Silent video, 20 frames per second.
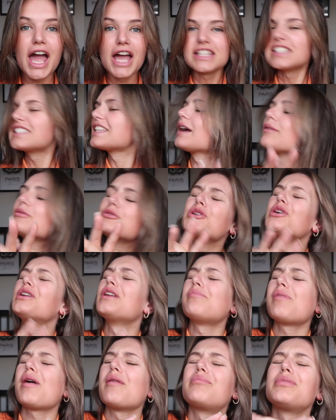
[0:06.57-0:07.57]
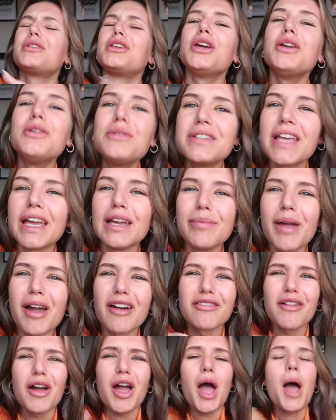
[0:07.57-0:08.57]
Today we're doing a bit of beauty, a bit
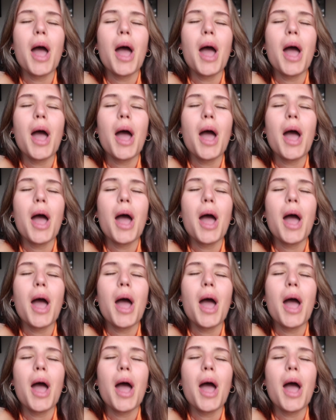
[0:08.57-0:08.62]
of